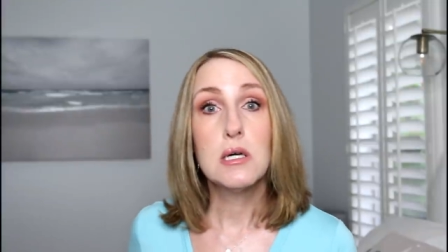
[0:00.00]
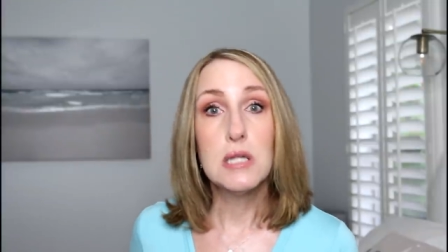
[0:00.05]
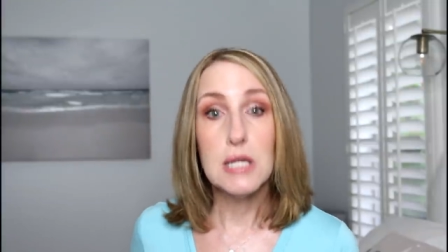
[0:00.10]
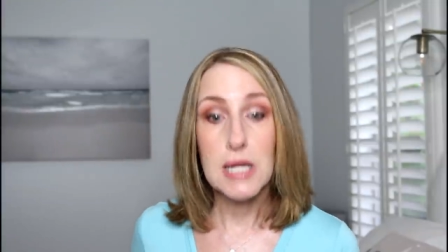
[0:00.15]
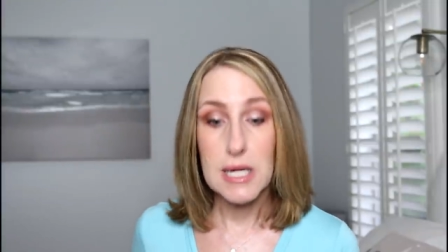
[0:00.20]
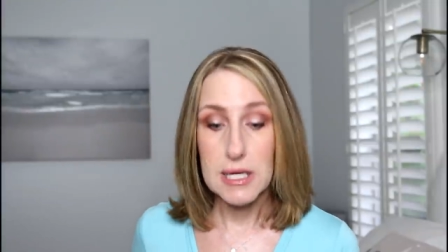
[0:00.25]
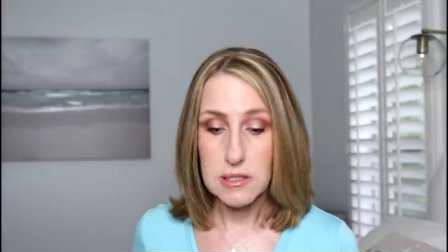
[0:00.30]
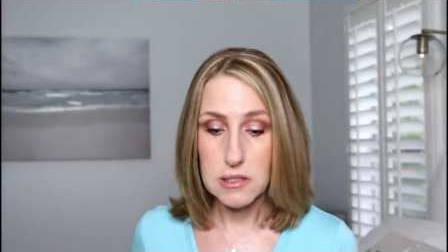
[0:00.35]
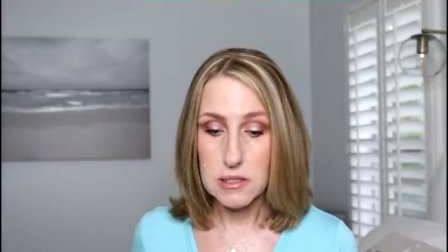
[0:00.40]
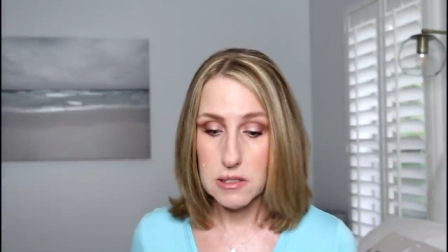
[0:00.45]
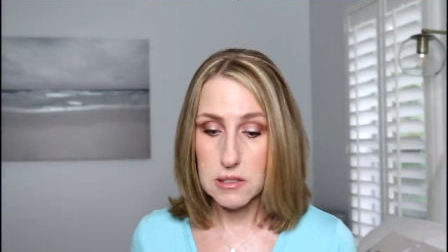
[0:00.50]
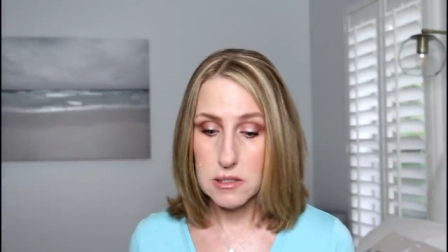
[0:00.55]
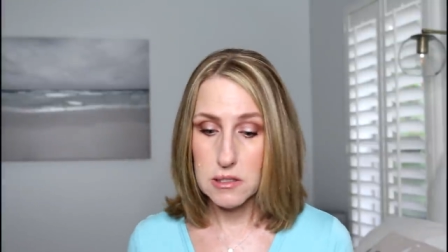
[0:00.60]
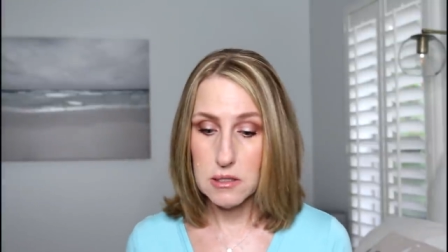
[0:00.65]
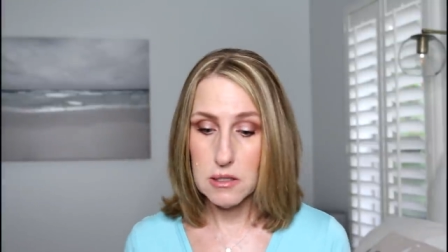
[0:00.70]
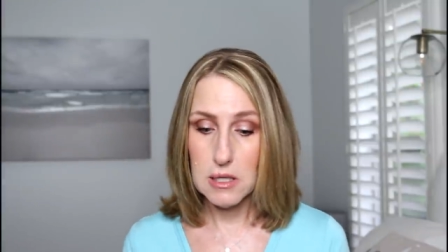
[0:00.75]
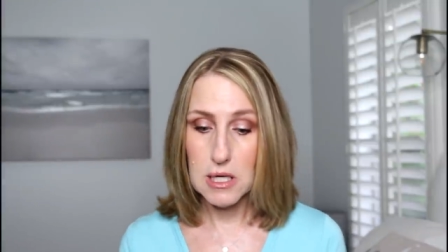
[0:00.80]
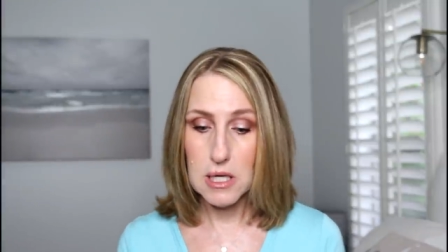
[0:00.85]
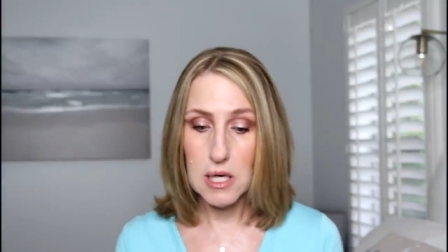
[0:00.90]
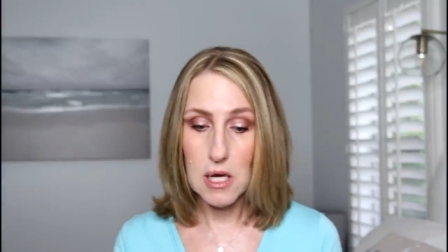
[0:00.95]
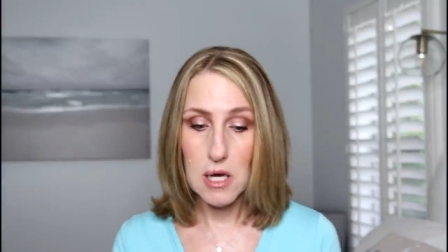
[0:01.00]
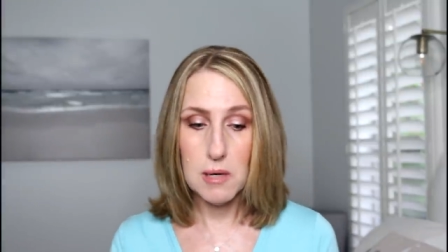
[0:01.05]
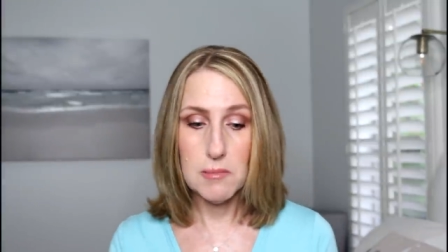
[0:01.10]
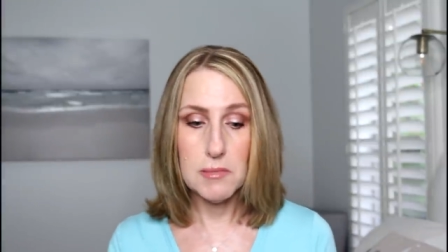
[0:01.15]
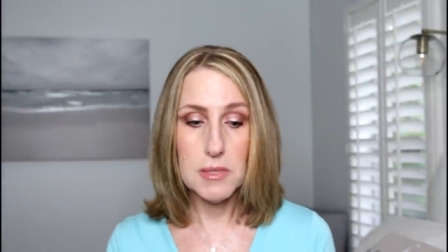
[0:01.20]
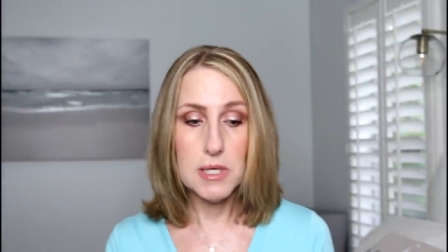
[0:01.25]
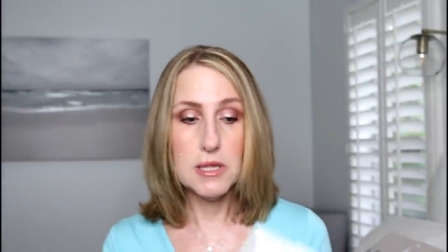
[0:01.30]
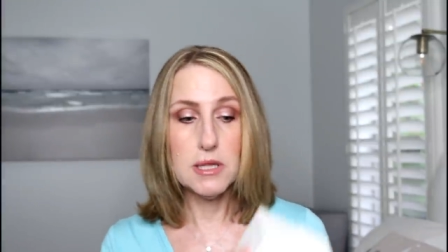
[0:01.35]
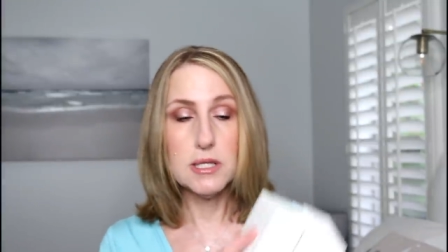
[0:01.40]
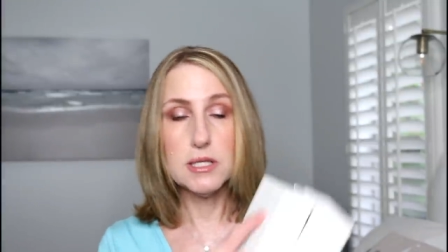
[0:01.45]
glasses. So they
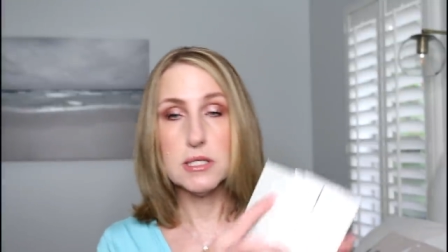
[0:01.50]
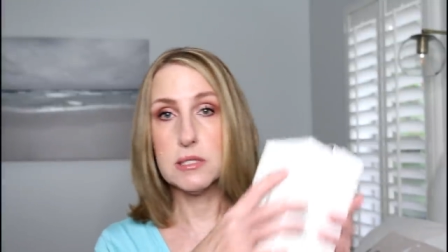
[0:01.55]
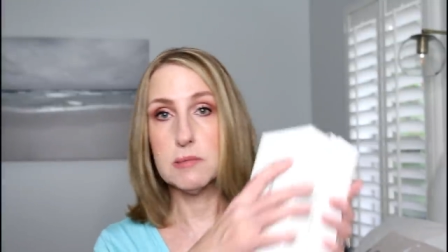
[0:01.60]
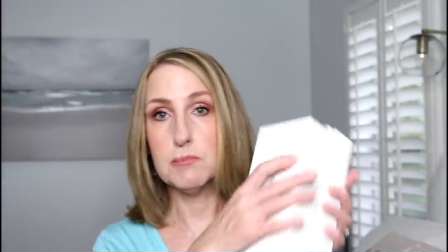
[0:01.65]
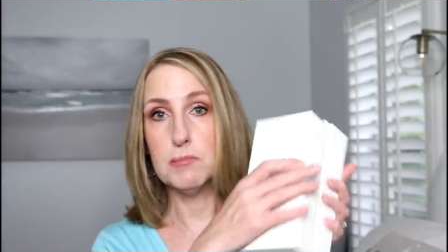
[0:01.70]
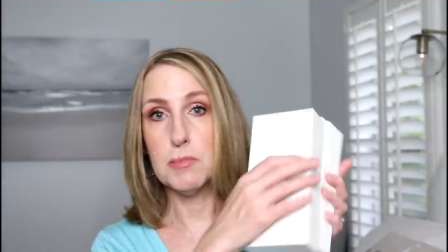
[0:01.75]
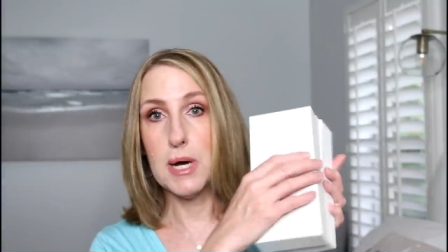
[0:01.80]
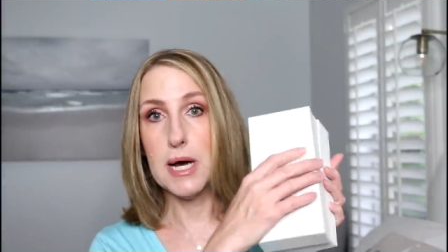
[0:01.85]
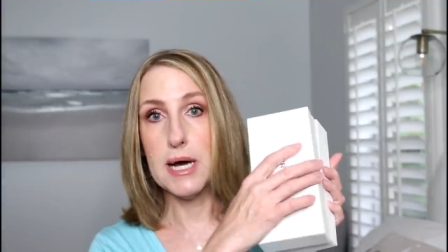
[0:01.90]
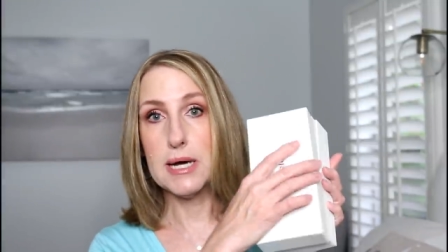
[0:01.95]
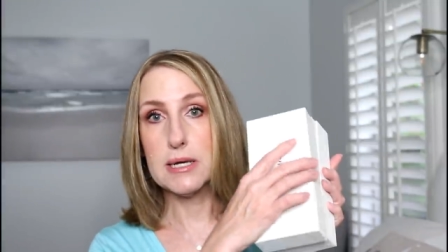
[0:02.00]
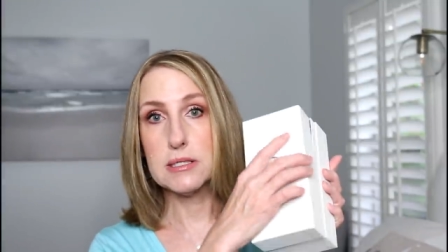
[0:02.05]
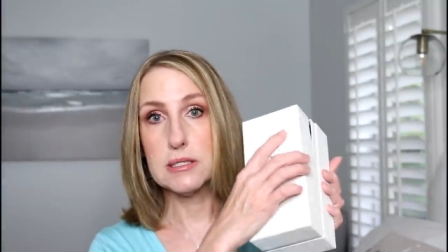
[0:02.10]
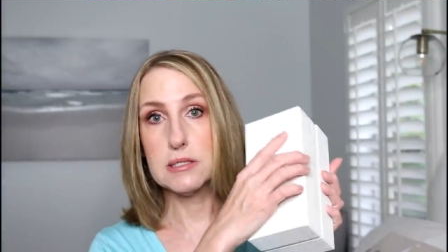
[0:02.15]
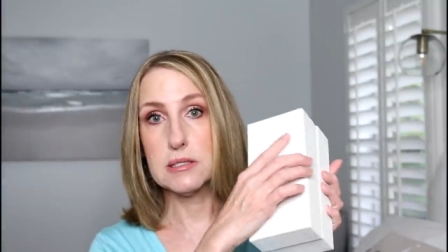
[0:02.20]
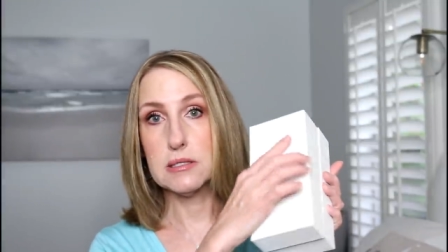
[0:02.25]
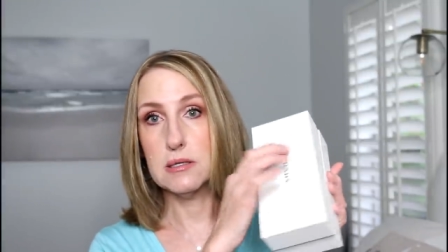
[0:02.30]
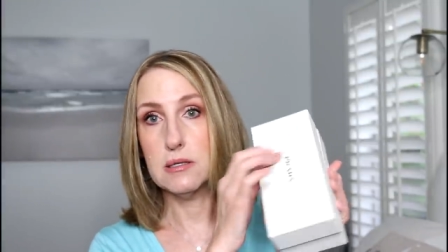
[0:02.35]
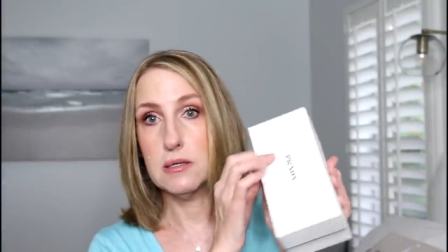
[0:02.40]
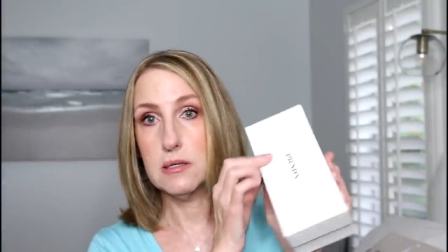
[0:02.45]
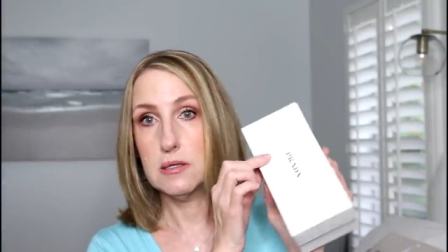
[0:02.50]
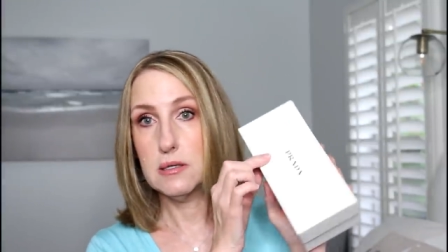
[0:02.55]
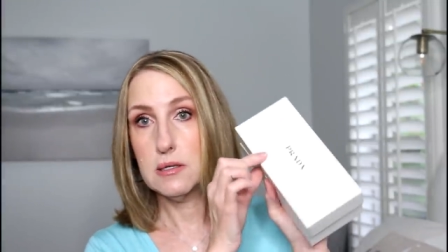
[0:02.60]
come in this box